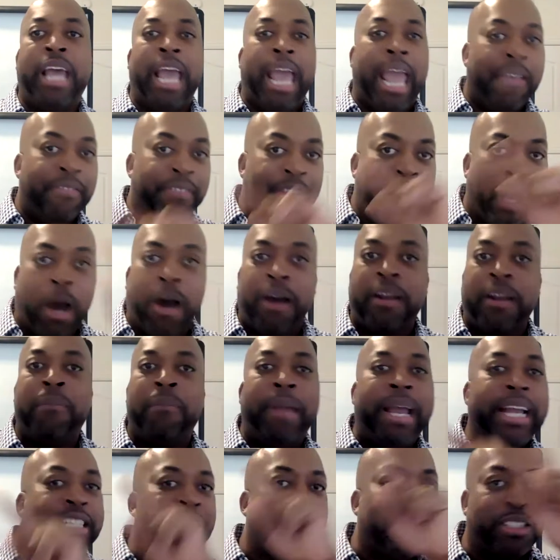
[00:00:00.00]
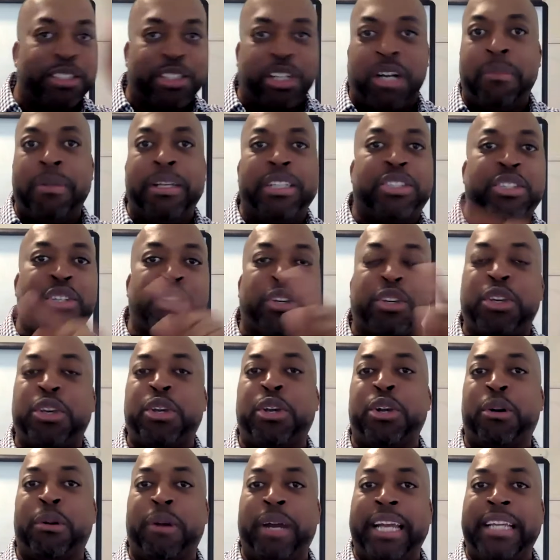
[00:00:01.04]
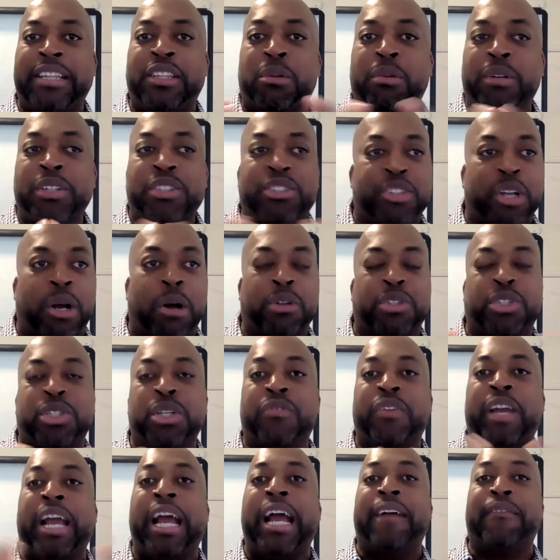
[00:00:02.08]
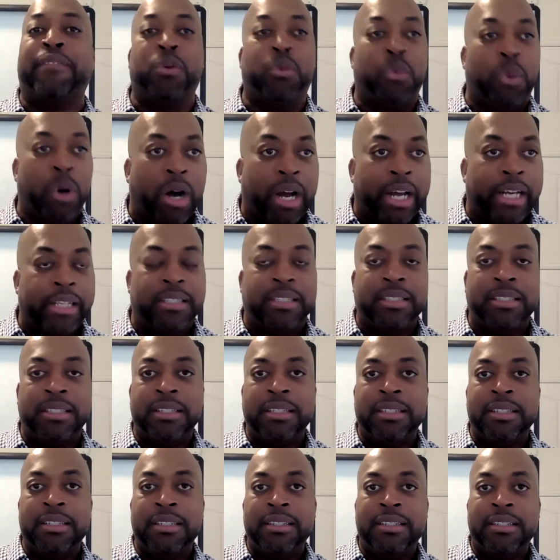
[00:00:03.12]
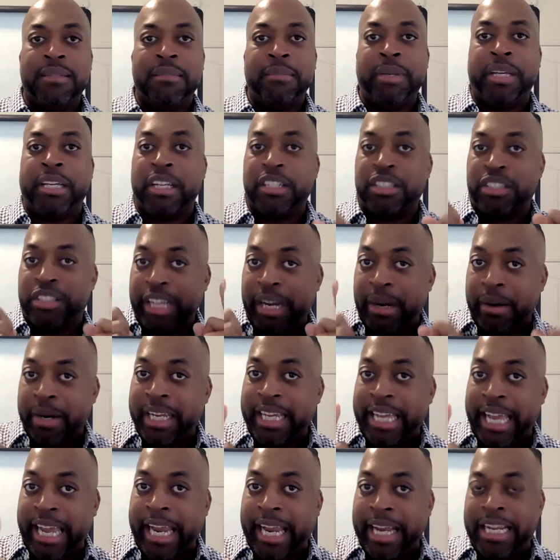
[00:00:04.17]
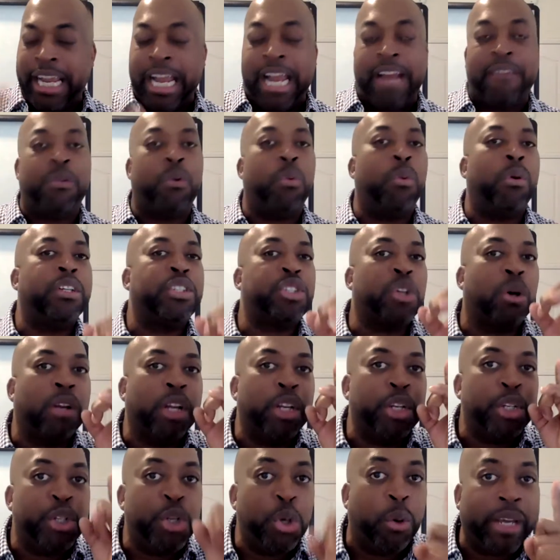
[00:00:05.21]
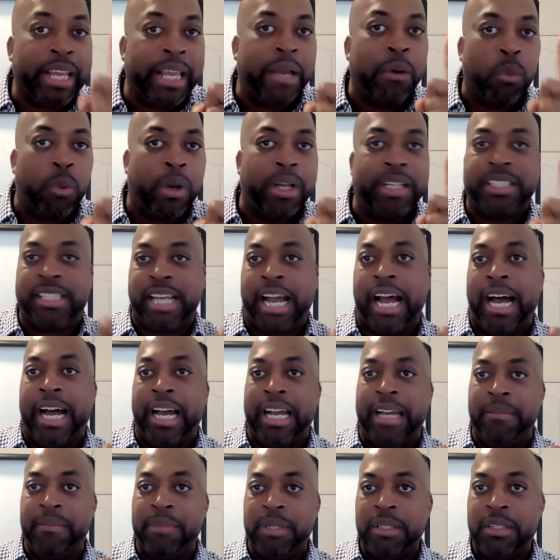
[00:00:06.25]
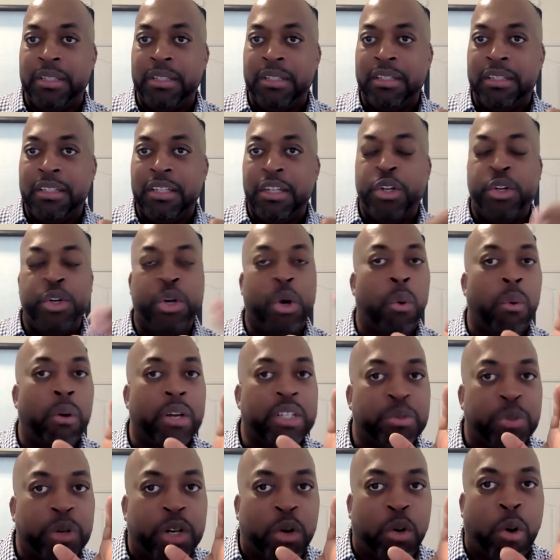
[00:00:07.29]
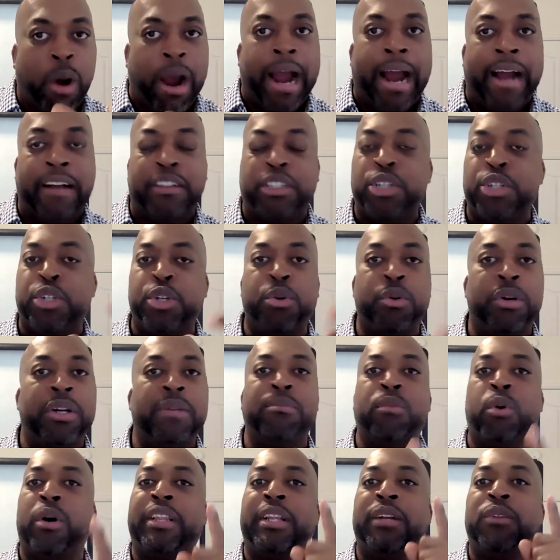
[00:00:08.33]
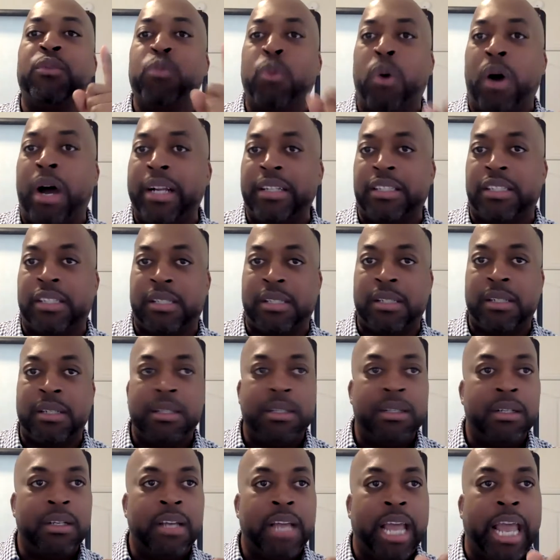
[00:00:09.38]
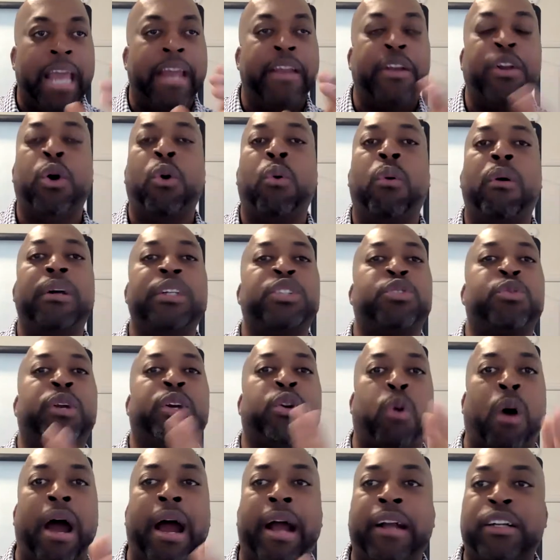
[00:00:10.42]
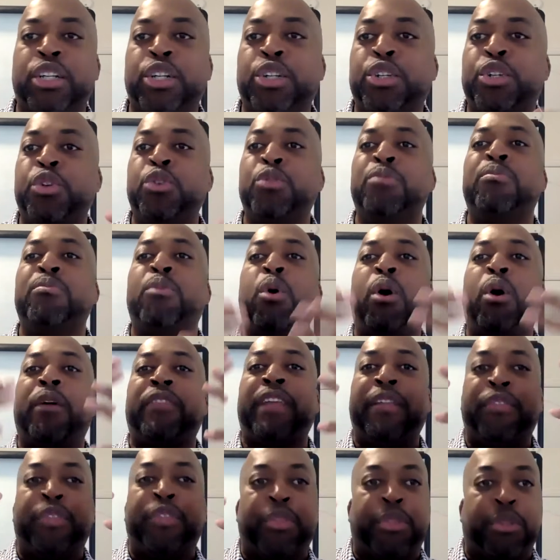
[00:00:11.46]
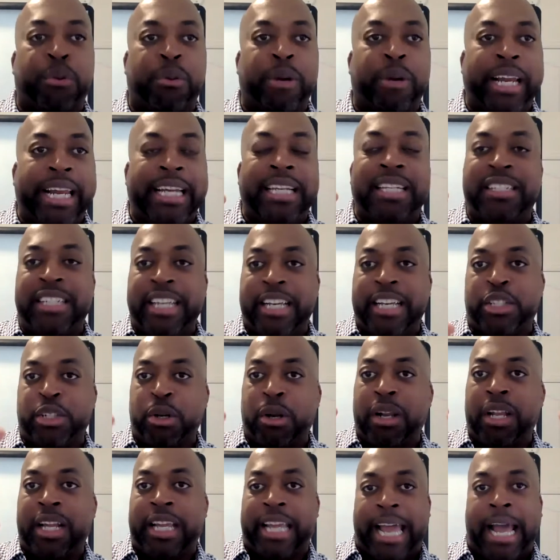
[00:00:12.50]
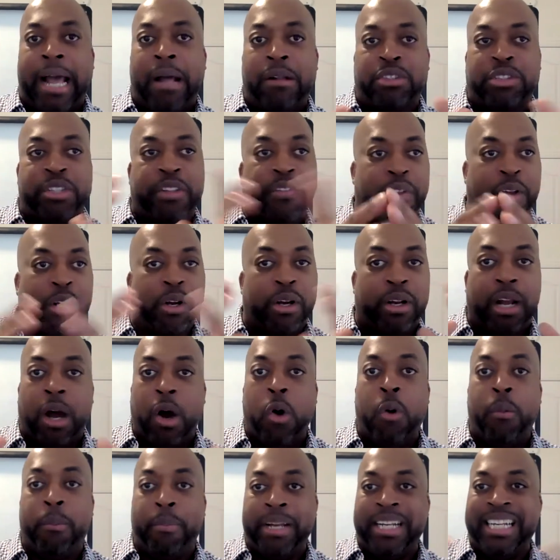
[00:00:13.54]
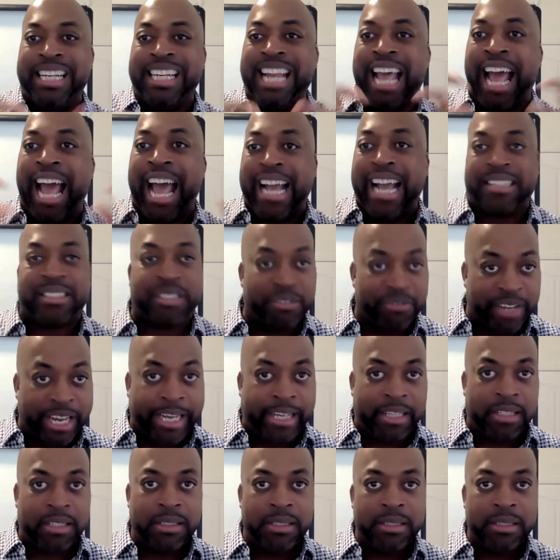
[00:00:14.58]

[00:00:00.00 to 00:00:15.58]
And the automation is going to be securing the results of everyone because there again, everyone's only doing it one time. No one's required to do it more than once and no one's required to do more than three digital accounts that they're going to open and activate.